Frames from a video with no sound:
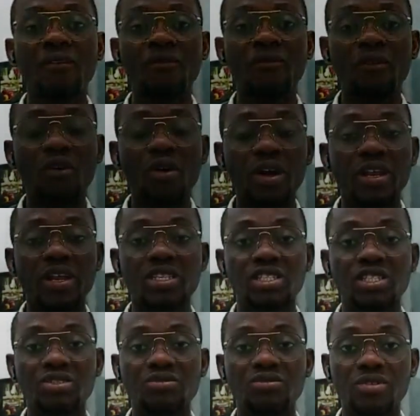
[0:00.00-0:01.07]
forehead and
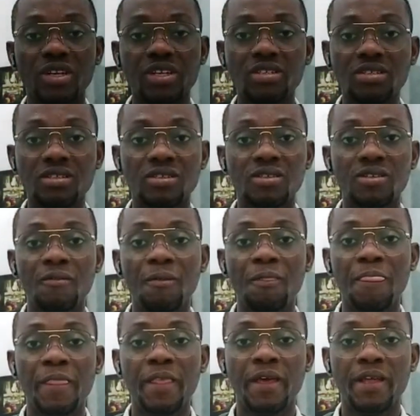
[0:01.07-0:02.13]
chin rest,
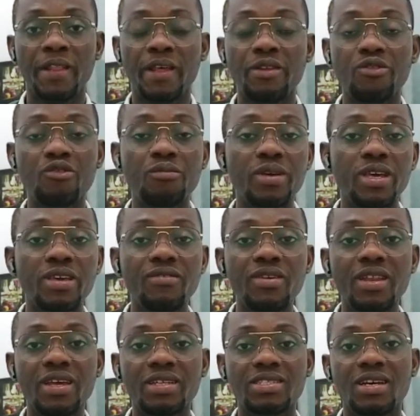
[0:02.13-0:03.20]
and then you'll be given
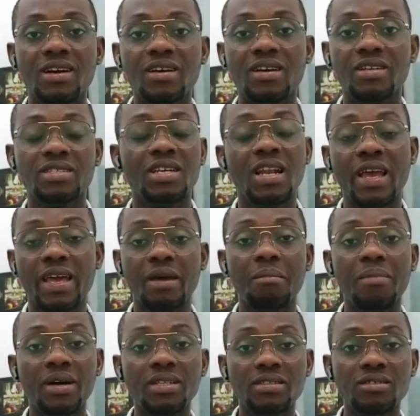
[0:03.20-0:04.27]
a target like a
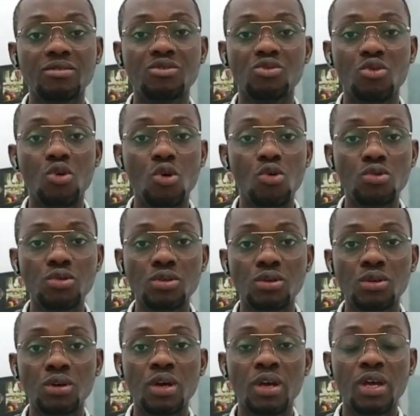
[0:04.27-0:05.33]
button to hold.
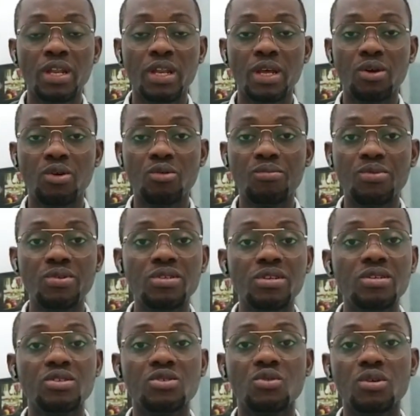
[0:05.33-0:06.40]
The computer
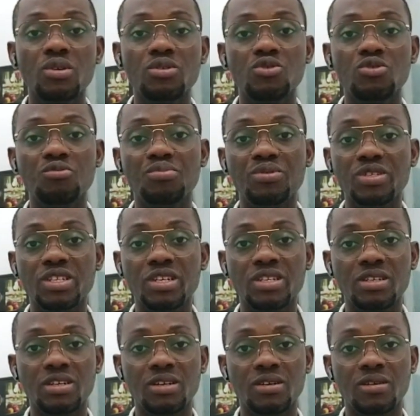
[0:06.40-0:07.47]
is going to
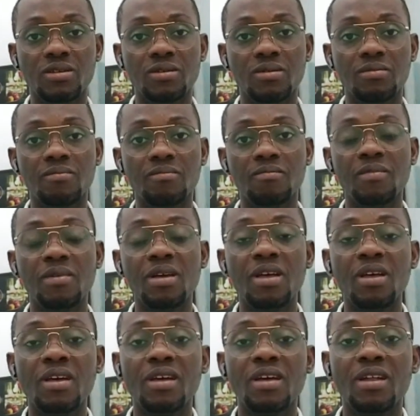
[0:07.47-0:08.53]
project
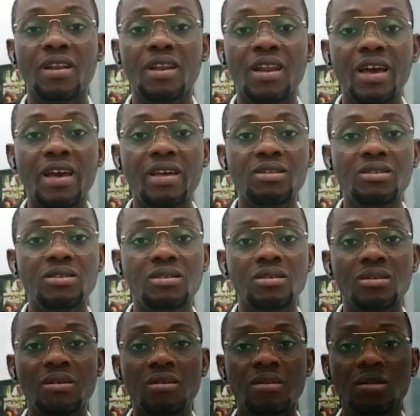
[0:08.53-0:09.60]
lights
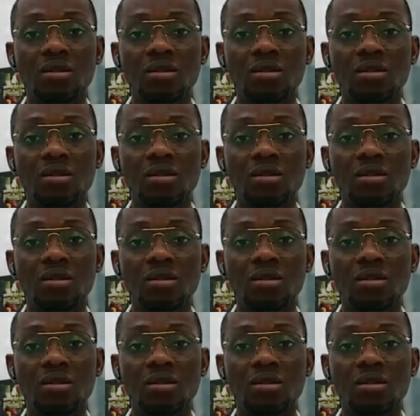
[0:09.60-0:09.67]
